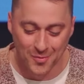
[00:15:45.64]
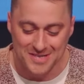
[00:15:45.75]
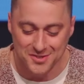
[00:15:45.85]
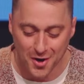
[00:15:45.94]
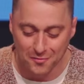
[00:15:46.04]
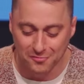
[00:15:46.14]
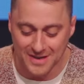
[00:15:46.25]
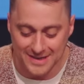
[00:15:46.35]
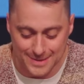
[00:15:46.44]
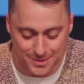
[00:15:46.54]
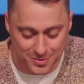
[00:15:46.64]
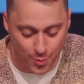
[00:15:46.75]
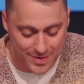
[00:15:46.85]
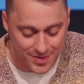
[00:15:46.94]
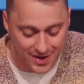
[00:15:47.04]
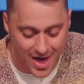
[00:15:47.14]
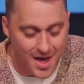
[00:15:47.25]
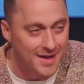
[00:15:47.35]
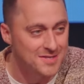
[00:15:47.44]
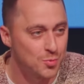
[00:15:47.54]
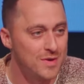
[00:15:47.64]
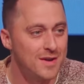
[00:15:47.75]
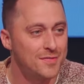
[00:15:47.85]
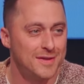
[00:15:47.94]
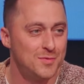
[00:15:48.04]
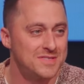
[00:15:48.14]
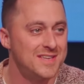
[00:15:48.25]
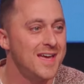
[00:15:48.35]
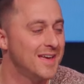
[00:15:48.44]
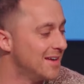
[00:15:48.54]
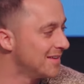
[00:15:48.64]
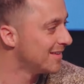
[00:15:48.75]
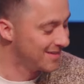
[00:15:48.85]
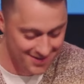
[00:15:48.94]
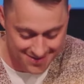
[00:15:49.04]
We start reading between the lines when nothing was said.